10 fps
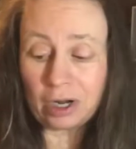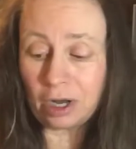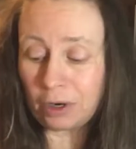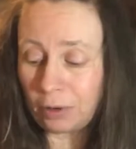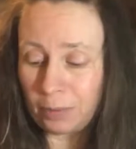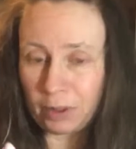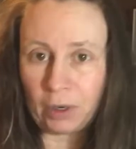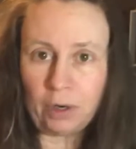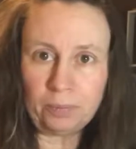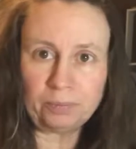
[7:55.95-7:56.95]
autoimmune.
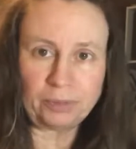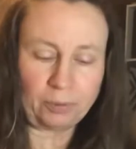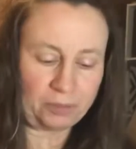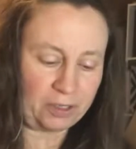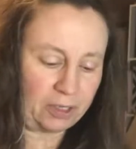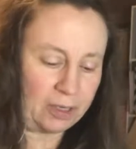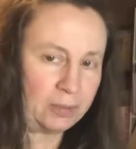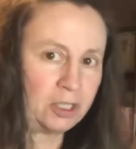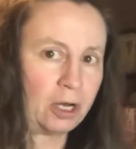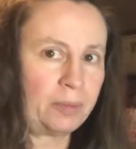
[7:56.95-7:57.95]
Oh, there
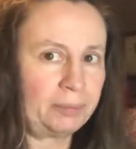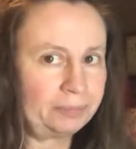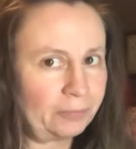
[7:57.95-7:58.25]
comes Dobby.